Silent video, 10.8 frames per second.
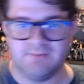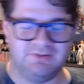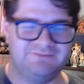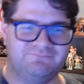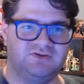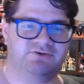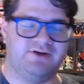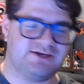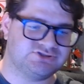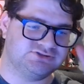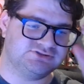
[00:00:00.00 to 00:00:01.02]
I love the
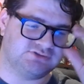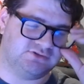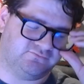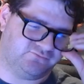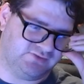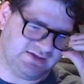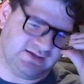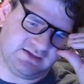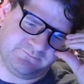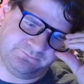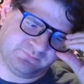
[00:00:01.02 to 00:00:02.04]
interactions of the
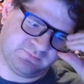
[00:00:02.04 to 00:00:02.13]
gang